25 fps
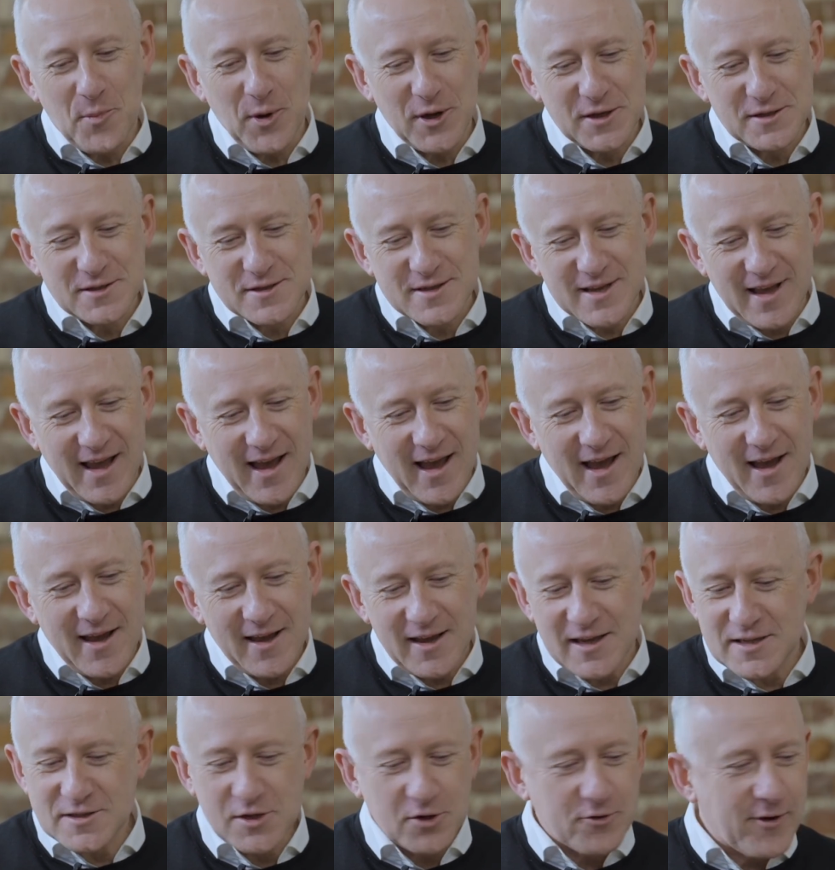But
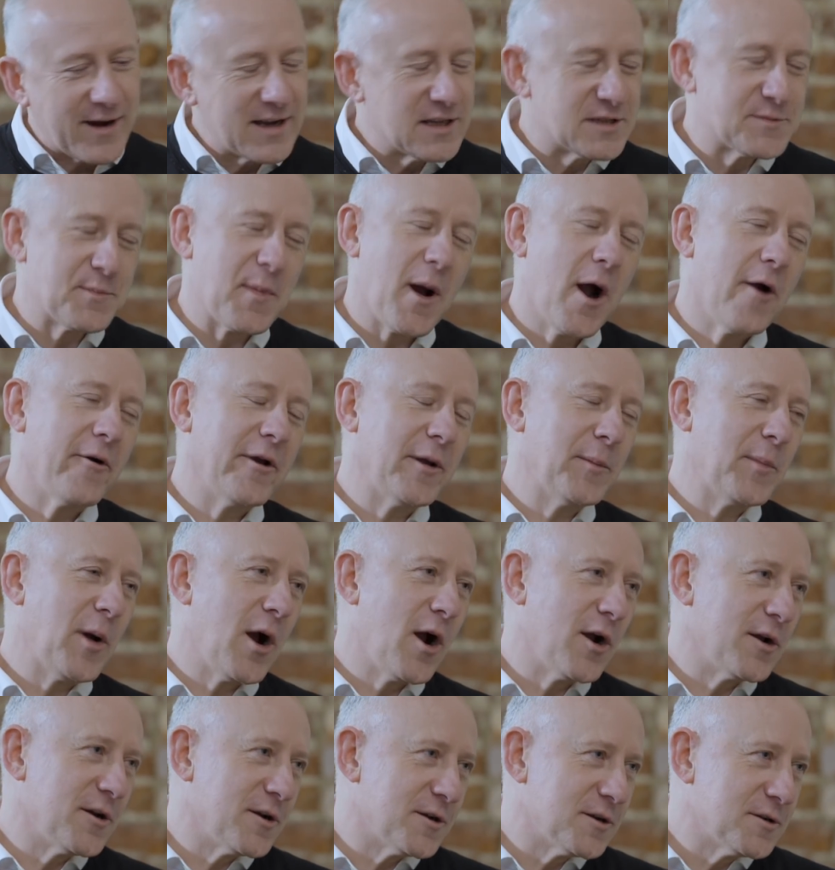he's a great sparring
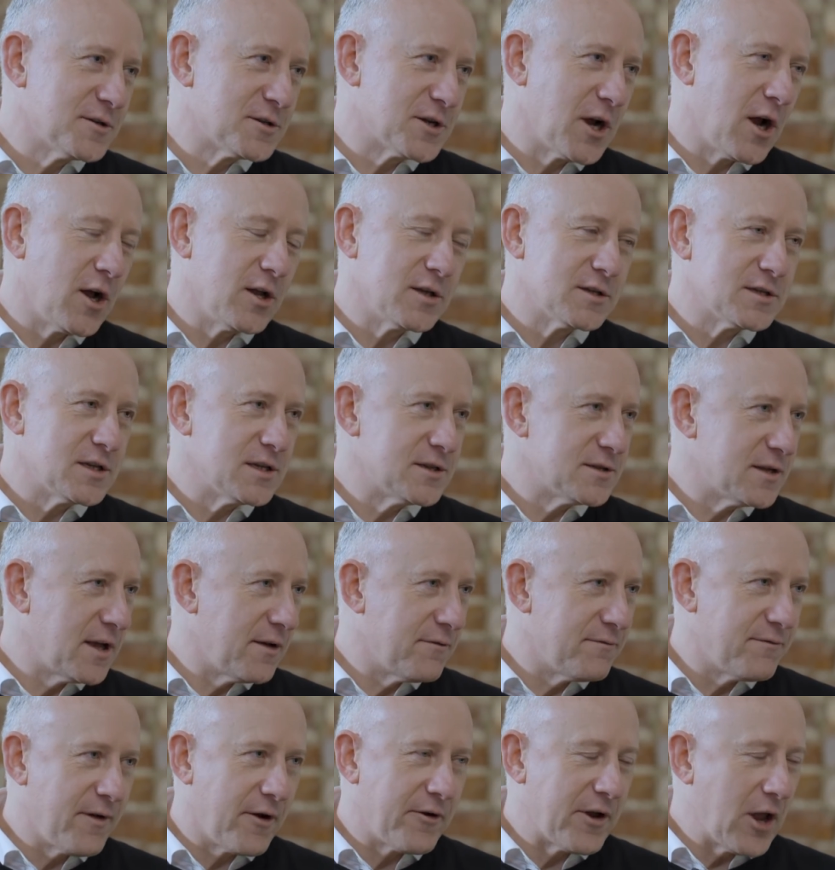partner, Charles. He's a
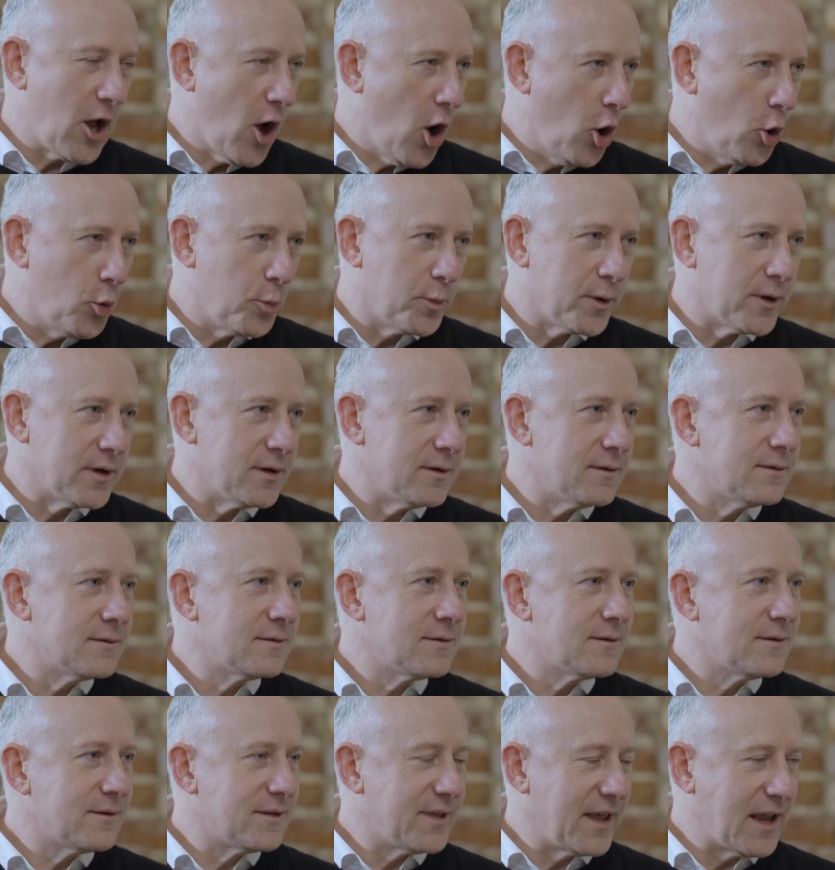very open
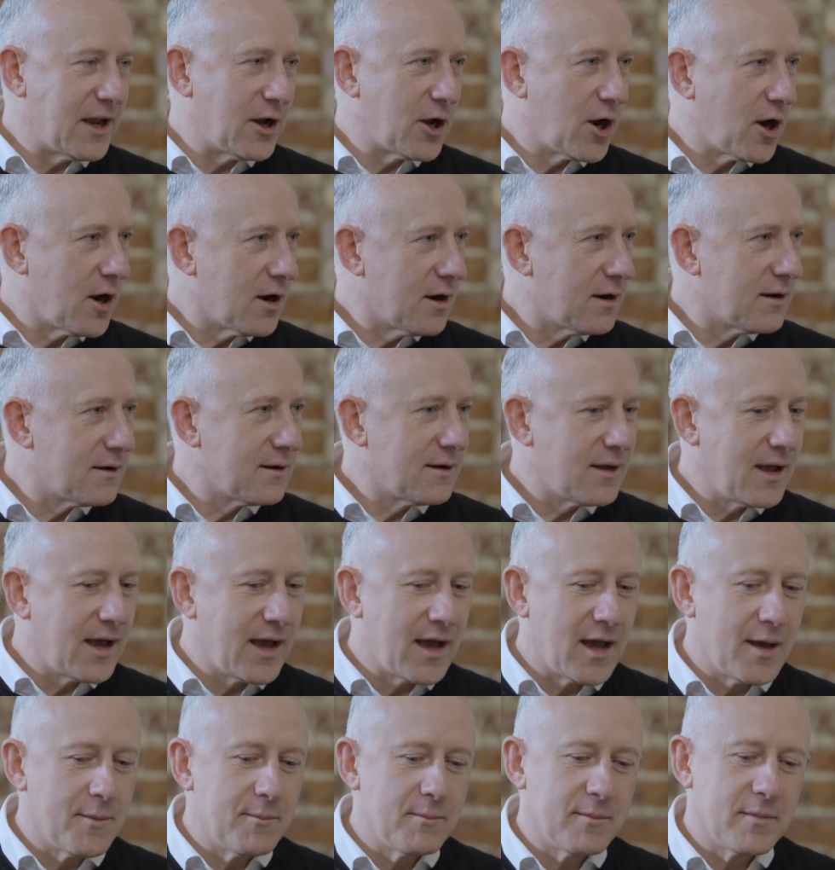thinker,
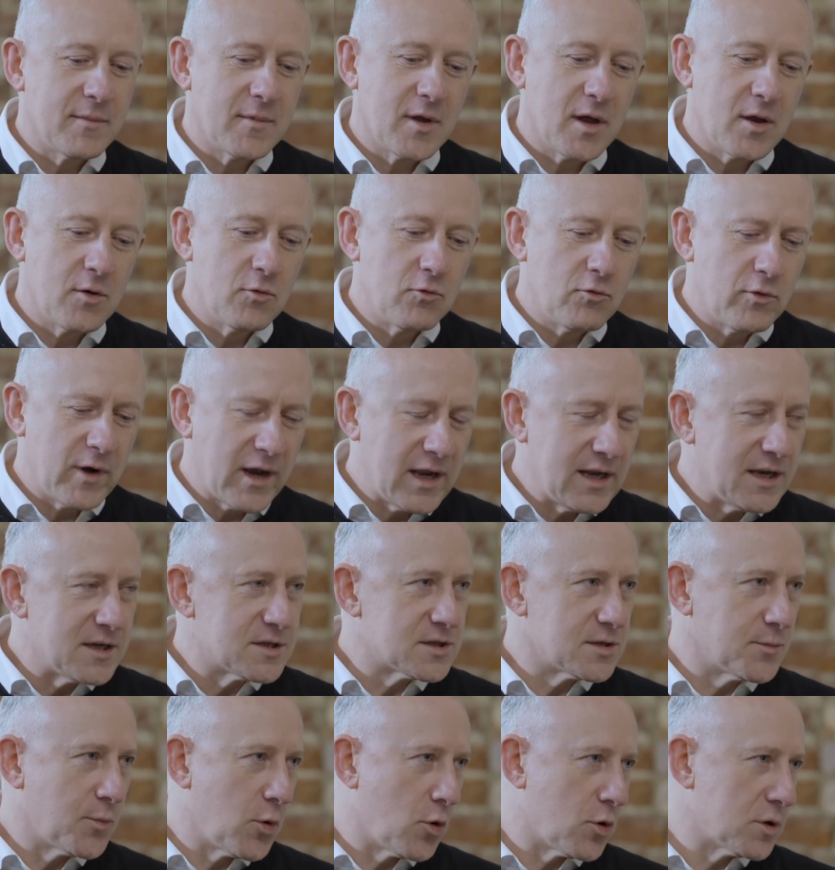really
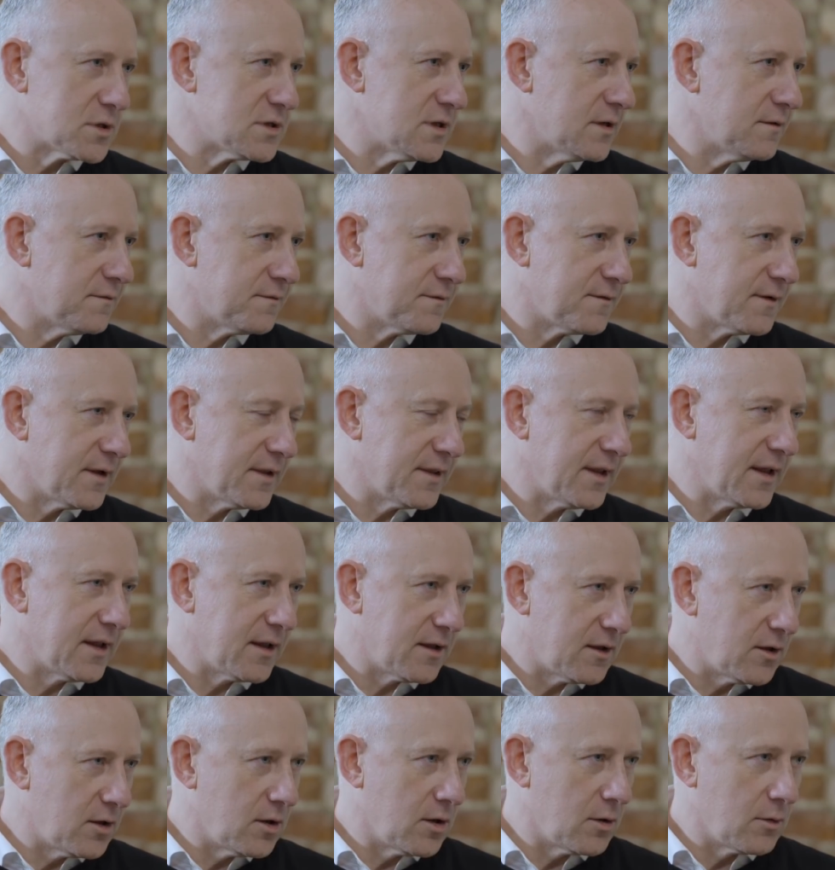supportive. I think
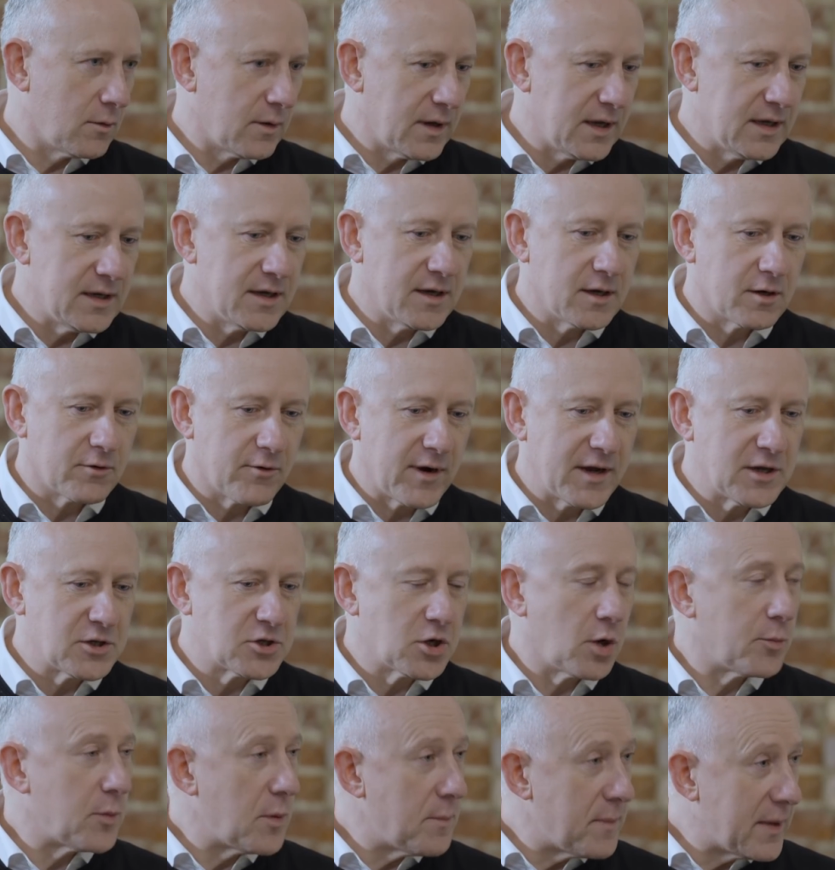he did a great
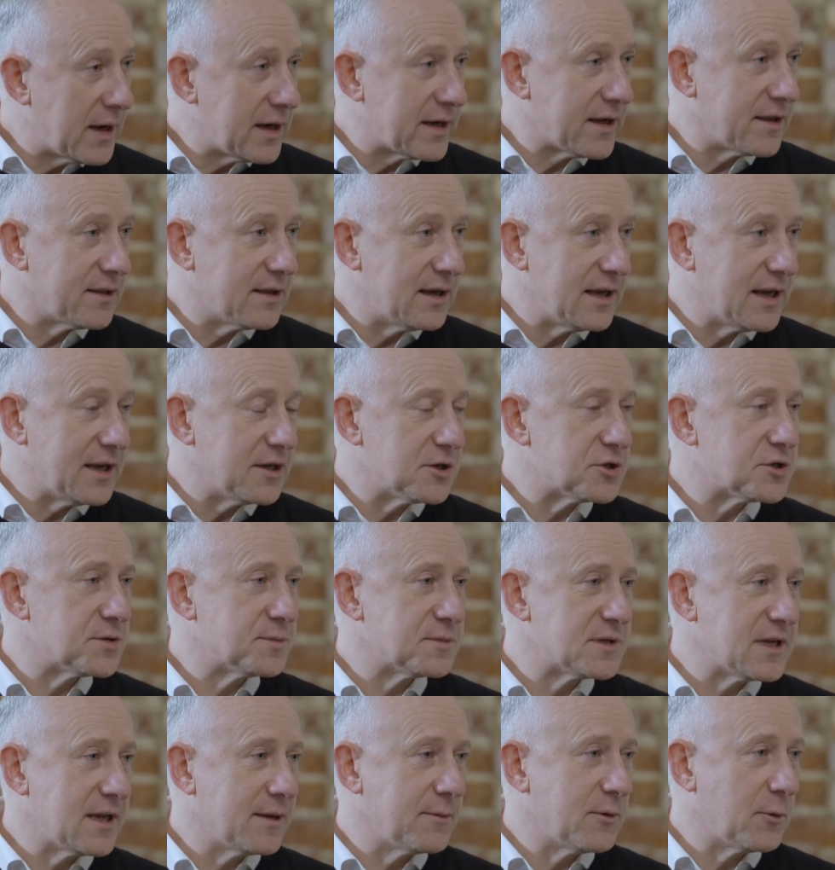job in building the leadership
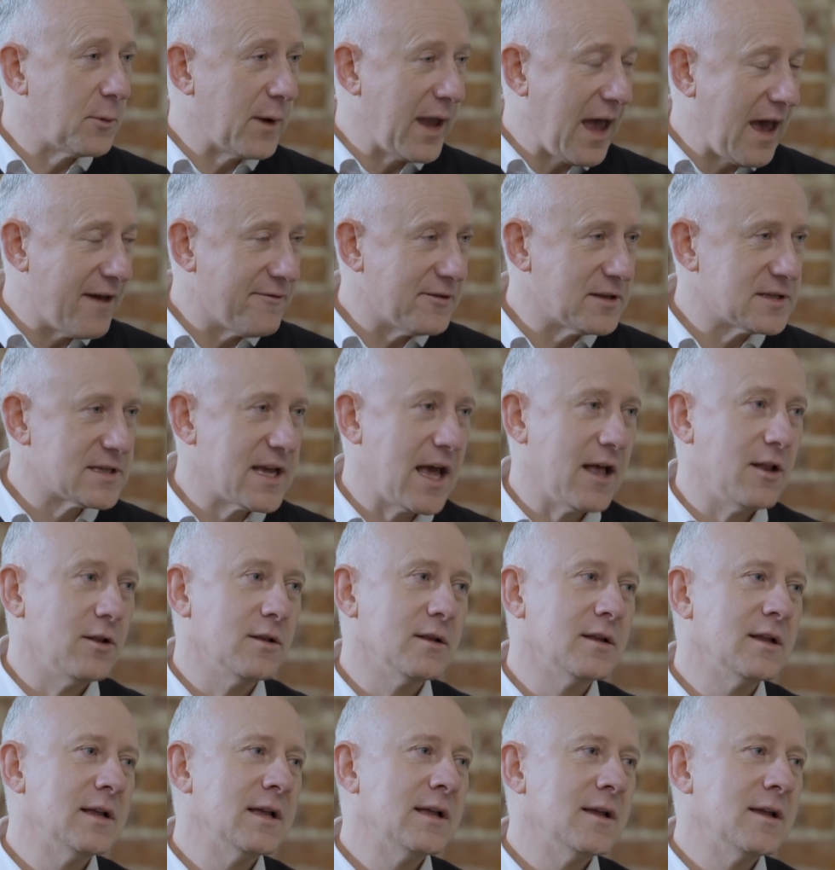team that we have at TAAL.